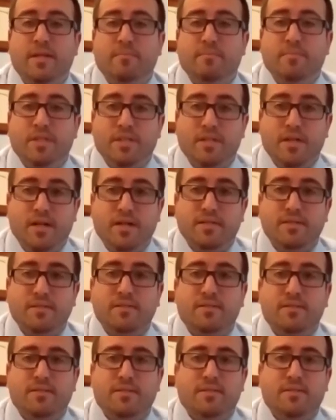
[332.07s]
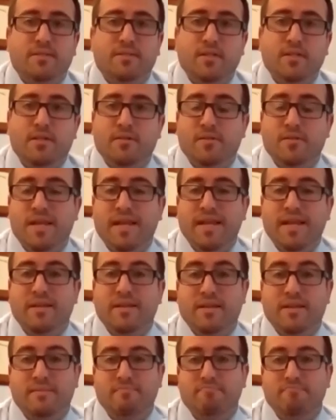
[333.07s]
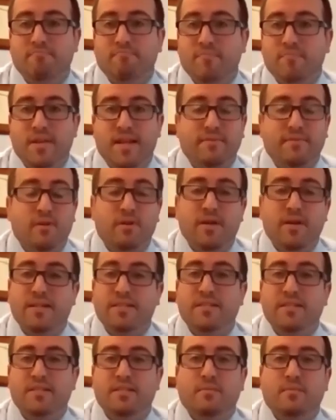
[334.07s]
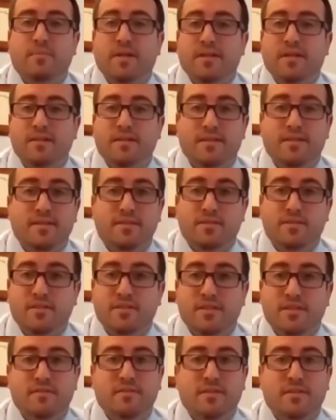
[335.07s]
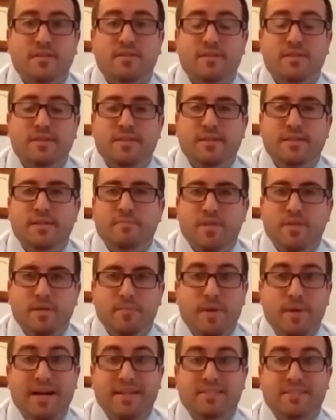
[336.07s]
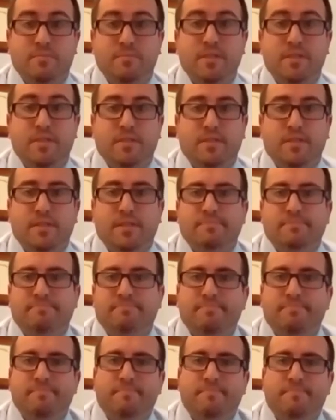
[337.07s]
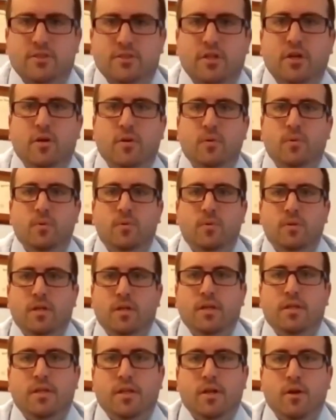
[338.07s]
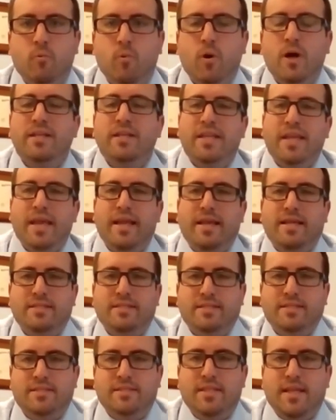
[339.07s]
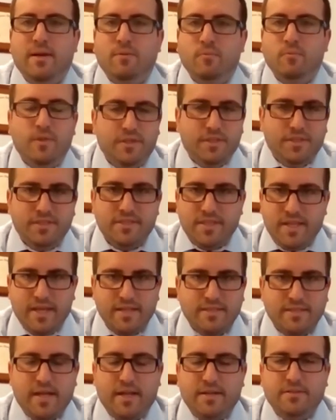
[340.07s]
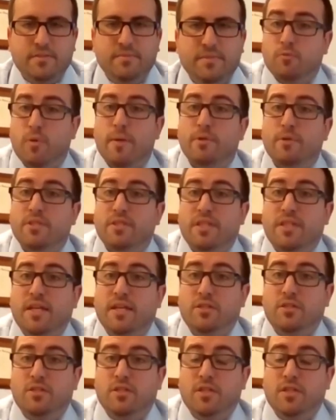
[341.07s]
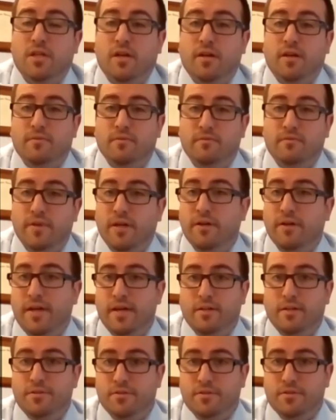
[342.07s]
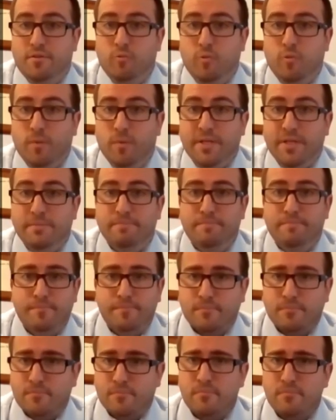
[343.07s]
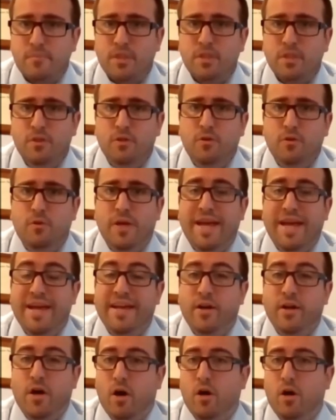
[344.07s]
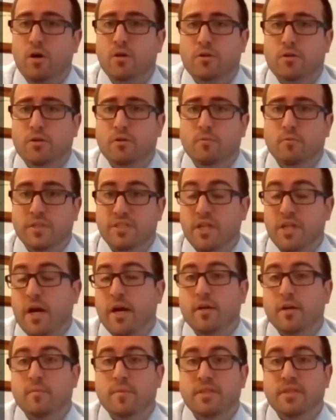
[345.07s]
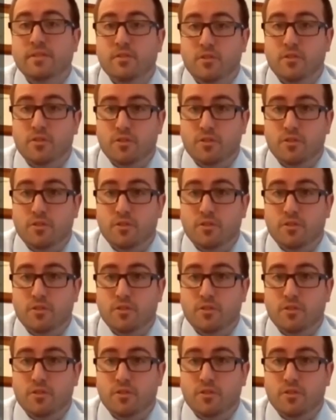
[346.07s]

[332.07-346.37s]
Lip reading: because they never anticipated that this could even be a possibility. So one case that really stands out to me, representation of a very elderly woman who had all her retirement